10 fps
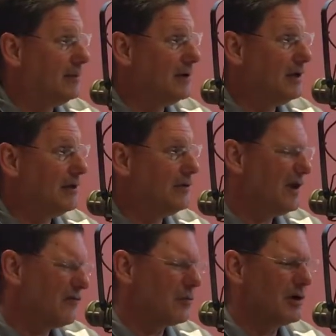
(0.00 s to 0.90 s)
I mean, I
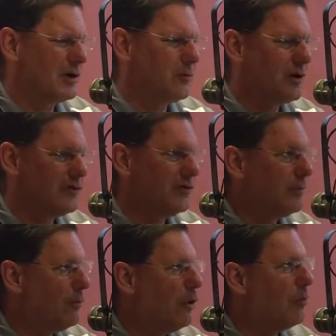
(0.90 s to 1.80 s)
think everybody, when I say
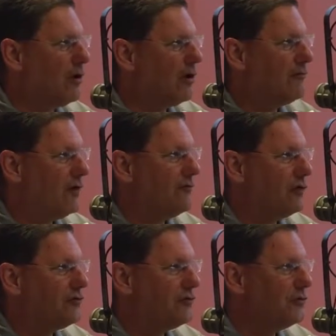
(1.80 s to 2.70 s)
ballpark
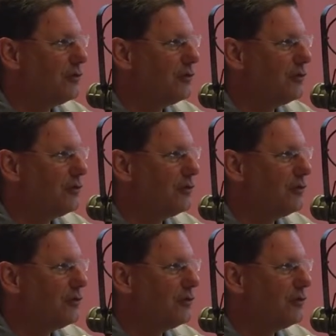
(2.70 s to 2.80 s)
favorites,